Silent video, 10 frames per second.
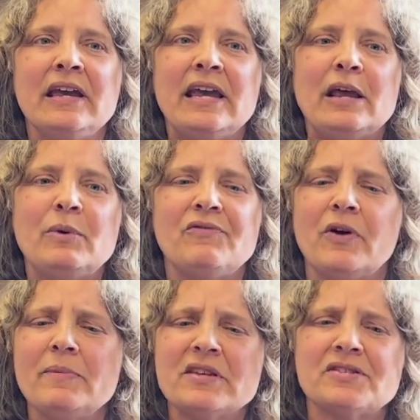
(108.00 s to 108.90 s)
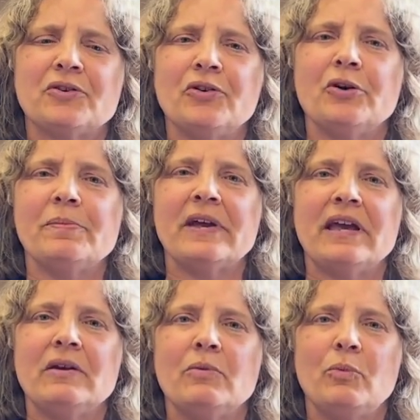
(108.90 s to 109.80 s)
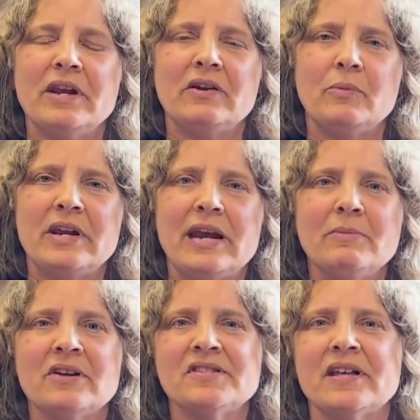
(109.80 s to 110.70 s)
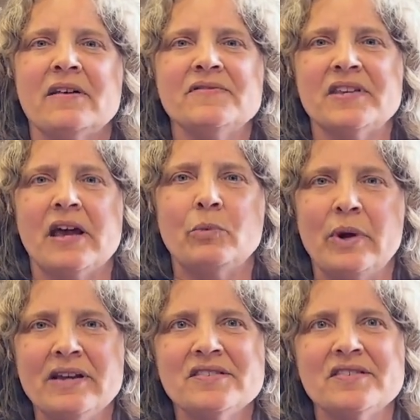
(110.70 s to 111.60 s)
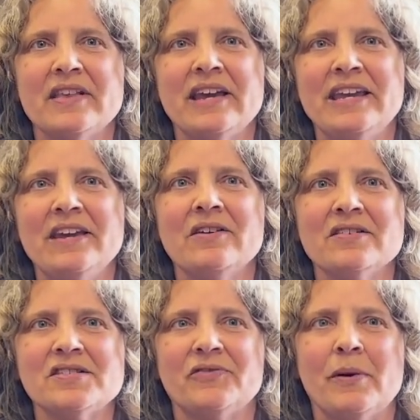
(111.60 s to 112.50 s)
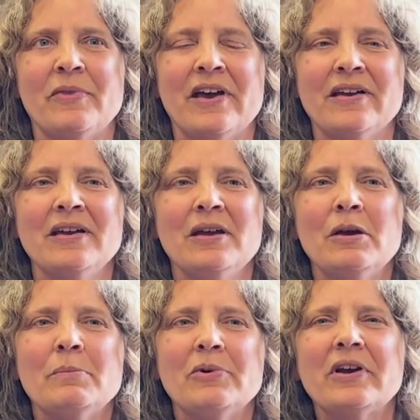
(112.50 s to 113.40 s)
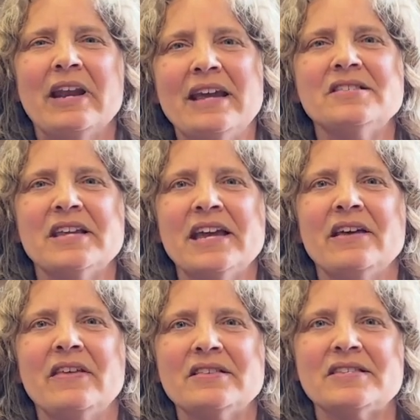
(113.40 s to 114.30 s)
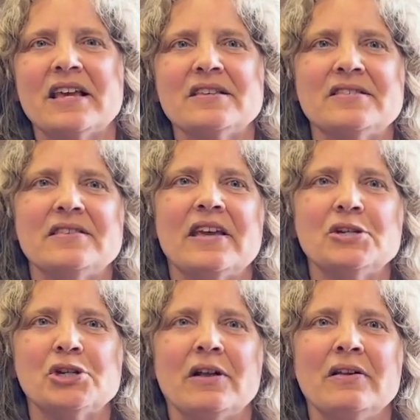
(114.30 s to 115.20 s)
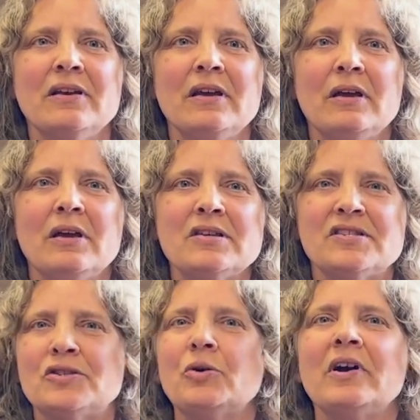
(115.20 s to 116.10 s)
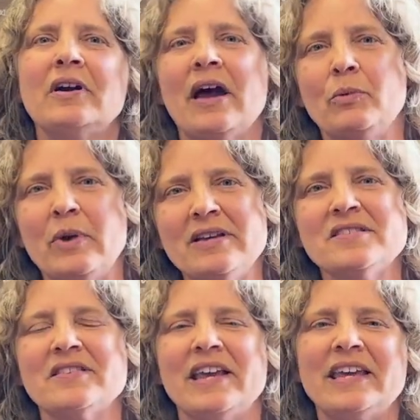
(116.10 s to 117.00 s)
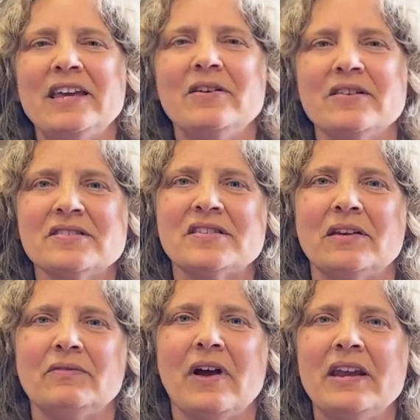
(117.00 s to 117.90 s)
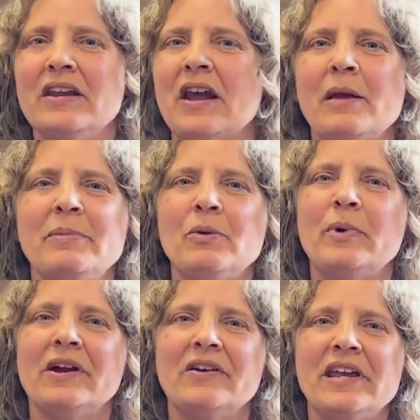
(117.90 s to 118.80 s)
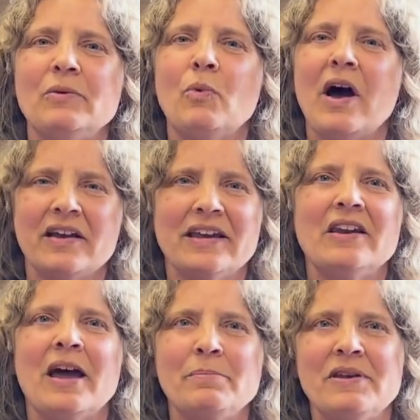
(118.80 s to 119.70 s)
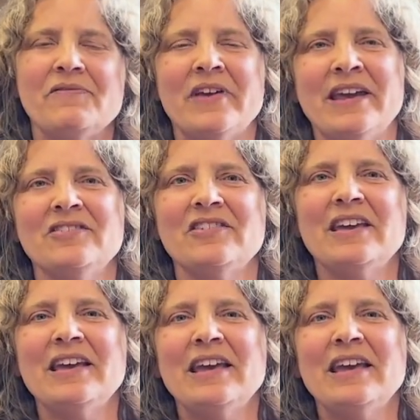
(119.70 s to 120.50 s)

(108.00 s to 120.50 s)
And we formed this group, and we named ourselves on wings like eagles from the book in Isaiah that says they shall soar on wings like eagles and run and not be weary, walk and not be faint.